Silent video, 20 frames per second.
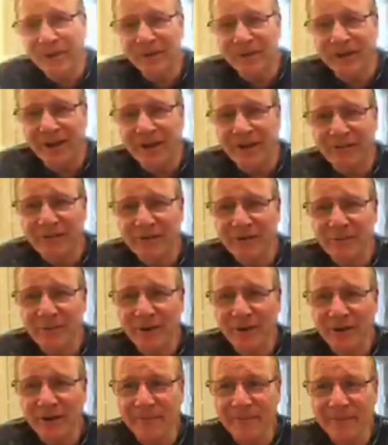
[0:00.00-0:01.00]
cover of a
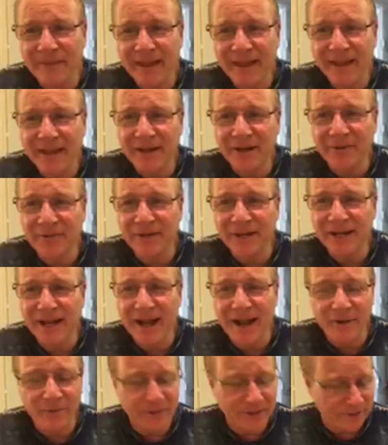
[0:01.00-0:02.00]
book. Hey, Karina,
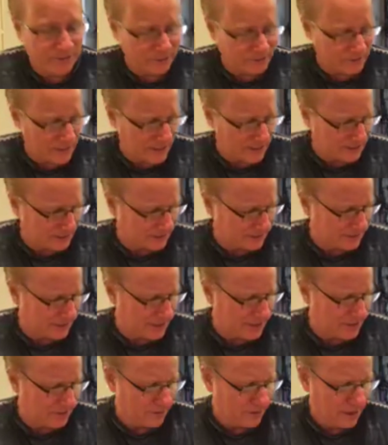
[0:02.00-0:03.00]
how are you? It's nice to see
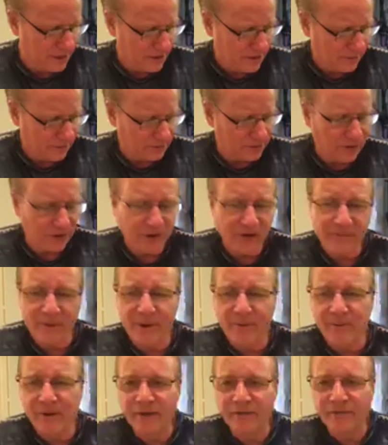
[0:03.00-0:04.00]
you. We're talking
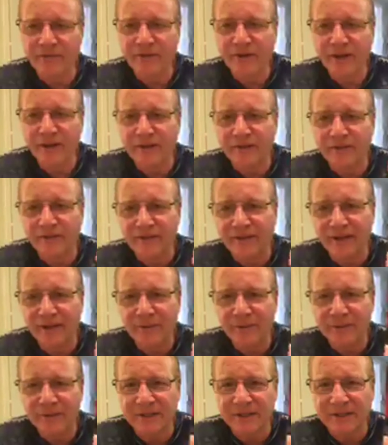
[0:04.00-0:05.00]
about my friend and
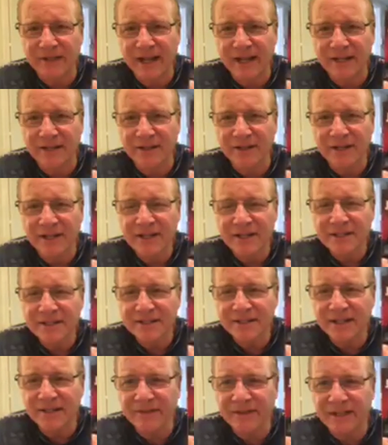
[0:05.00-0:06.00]
fellow entertainer,
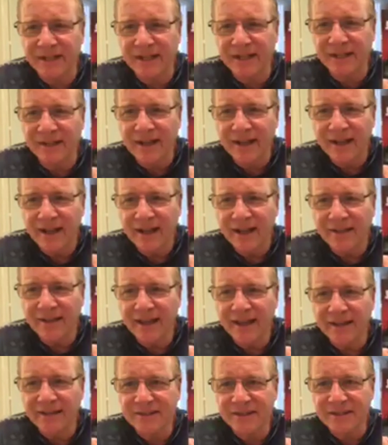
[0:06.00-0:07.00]
Stevie D, and
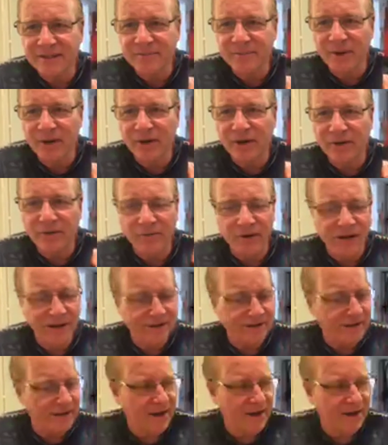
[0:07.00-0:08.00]
that is his book
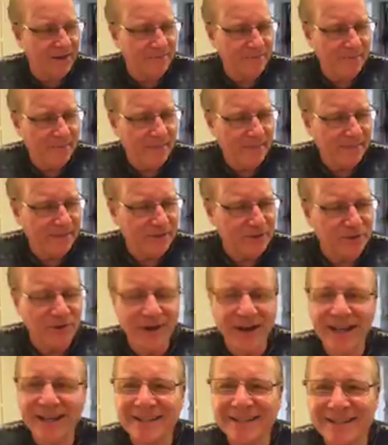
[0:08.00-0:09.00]
right there, The
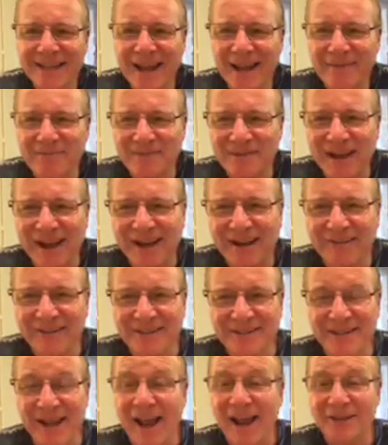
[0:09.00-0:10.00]
Trans Am
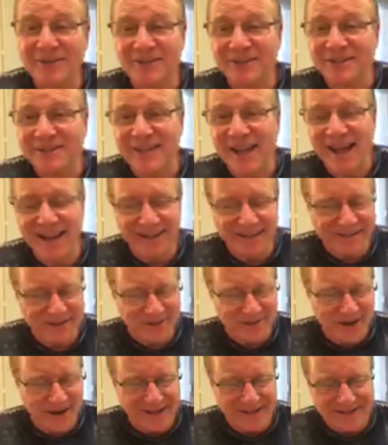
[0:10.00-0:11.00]
Diaries. I actually sat in his
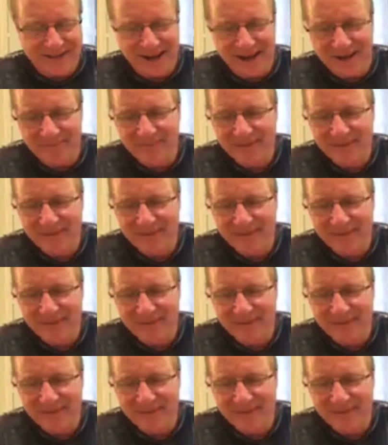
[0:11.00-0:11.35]
Trans Am.